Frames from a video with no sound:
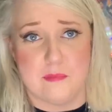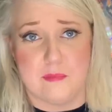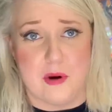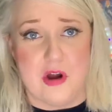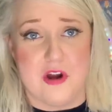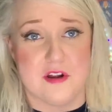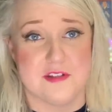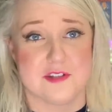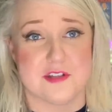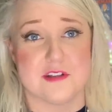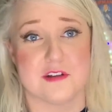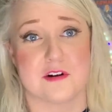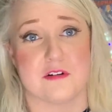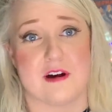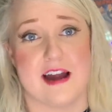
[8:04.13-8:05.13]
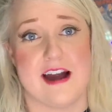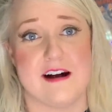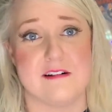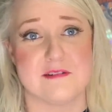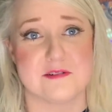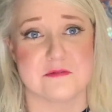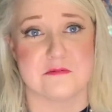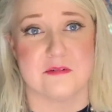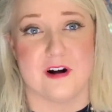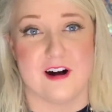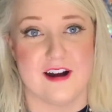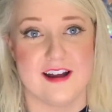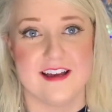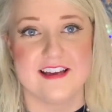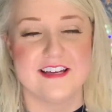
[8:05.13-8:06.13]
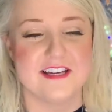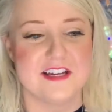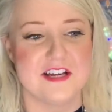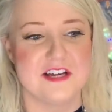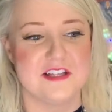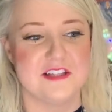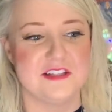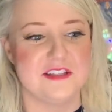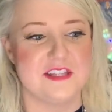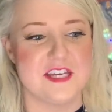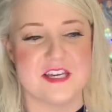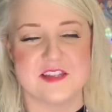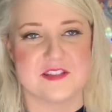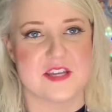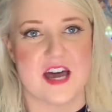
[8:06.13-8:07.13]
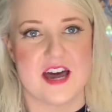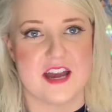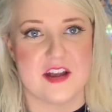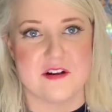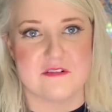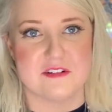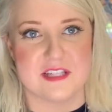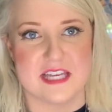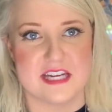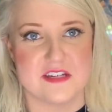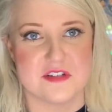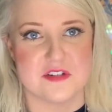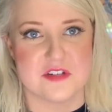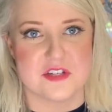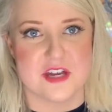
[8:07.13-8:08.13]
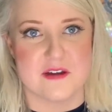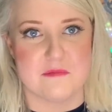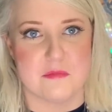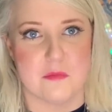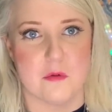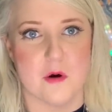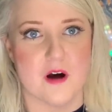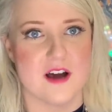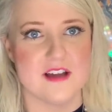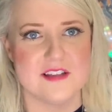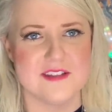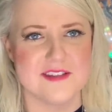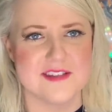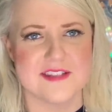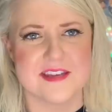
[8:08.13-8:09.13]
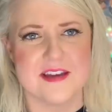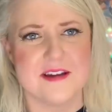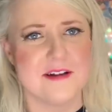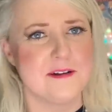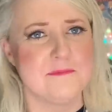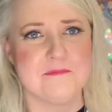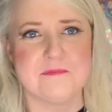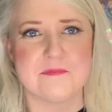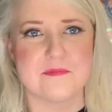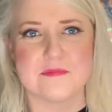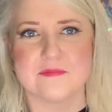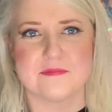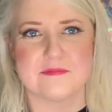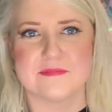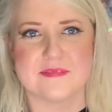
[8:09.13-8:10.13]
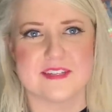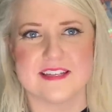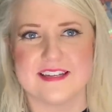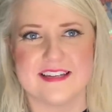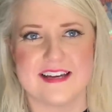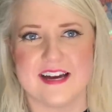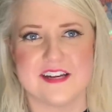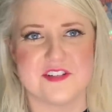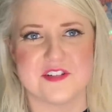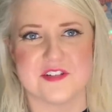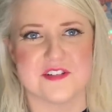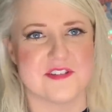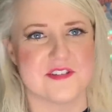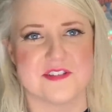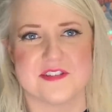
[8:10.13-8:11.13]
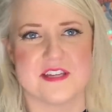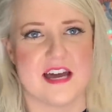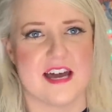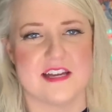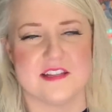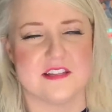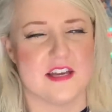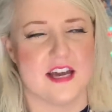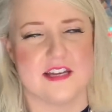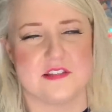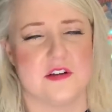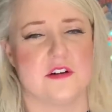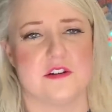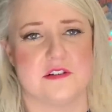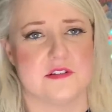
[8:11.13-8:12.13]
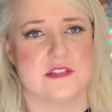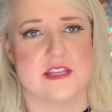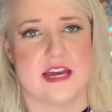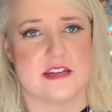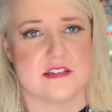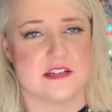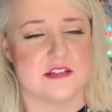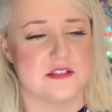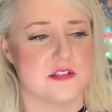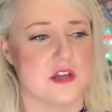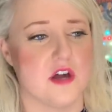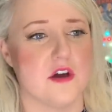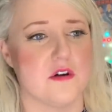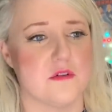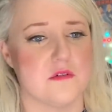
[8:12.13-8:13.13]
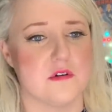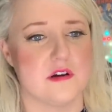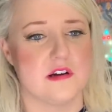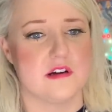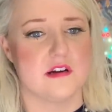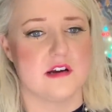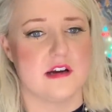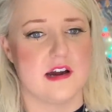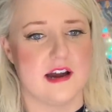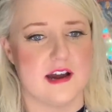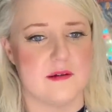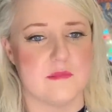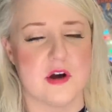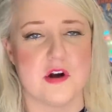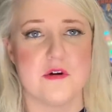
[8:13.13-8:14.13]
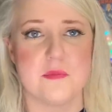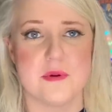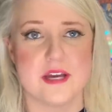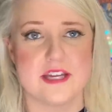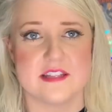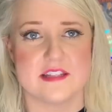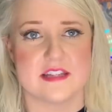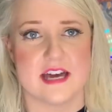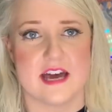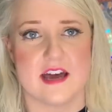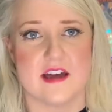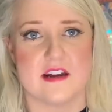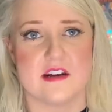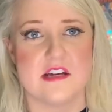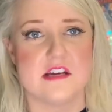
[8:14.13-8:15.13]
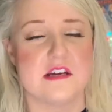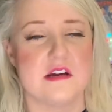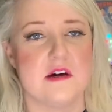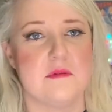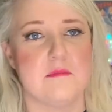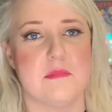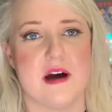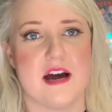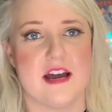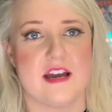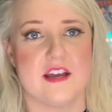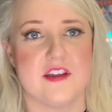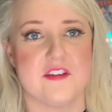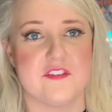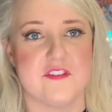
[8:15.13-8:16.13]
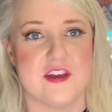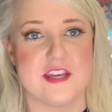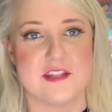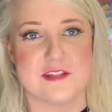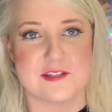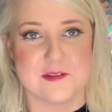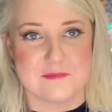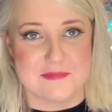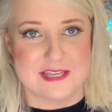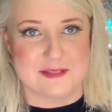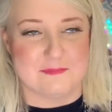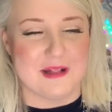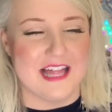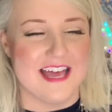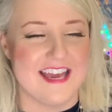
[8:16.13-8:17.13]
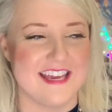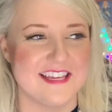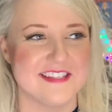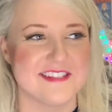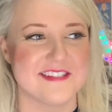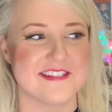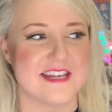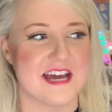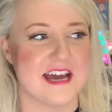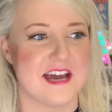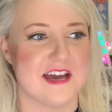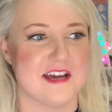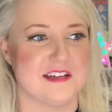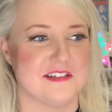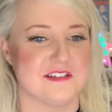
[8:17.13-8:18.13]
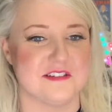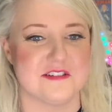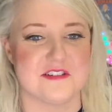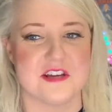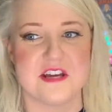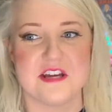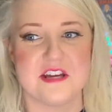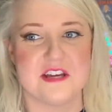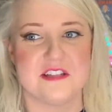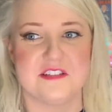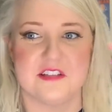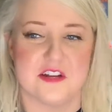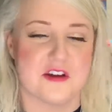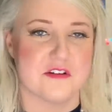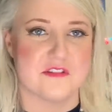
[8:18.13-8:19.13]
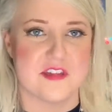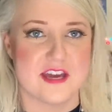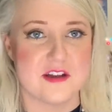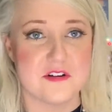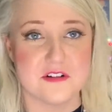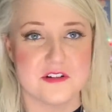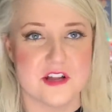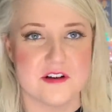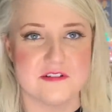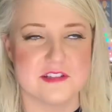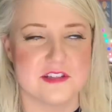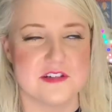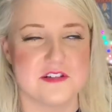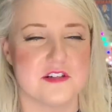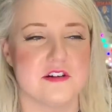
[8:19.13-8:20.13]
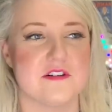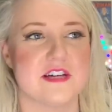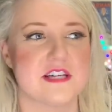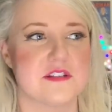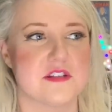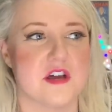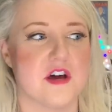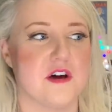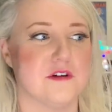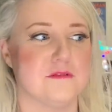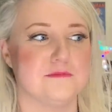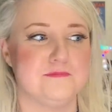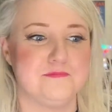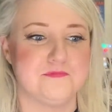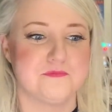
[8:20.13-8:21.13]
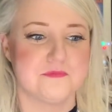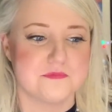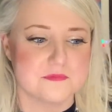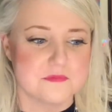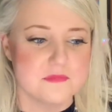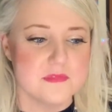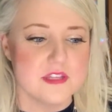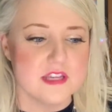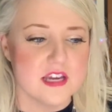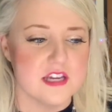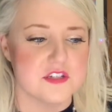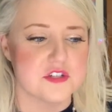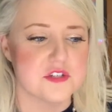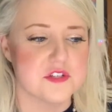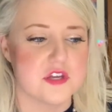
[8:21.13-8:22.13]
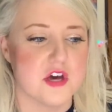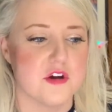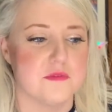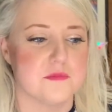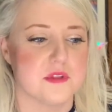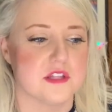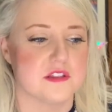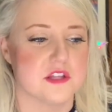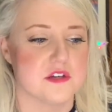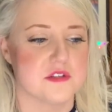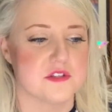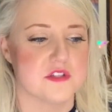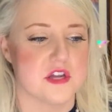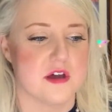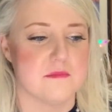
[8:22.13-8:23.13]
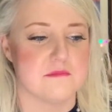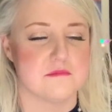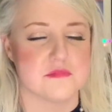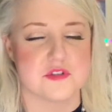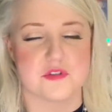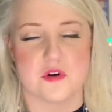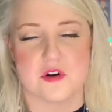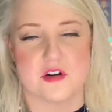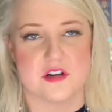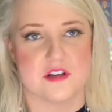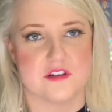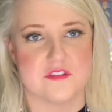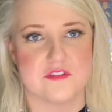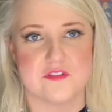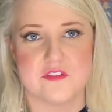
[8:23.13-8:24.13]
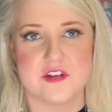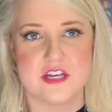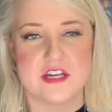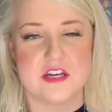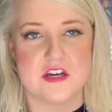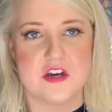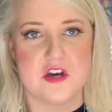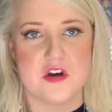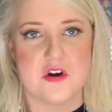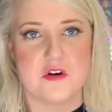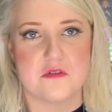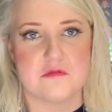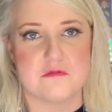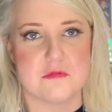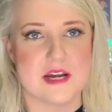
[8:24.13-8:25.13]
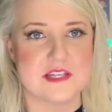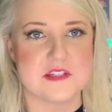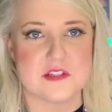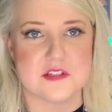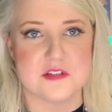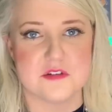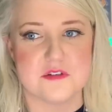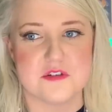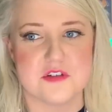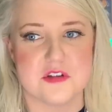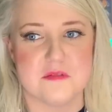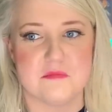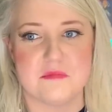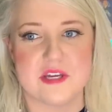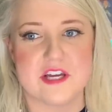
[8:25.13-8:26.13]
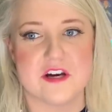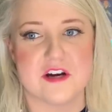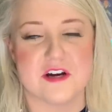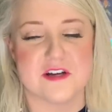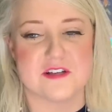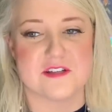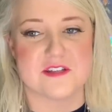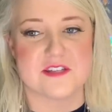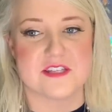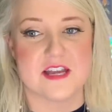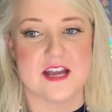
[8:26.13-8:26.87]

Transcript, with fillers: burn to the ground what the entire relationship was, I just, I, I don't understand it. So I'm hoping that my faith isn't misplaced and you know they all know what they're doing so I just hope that there's some sort of resolution because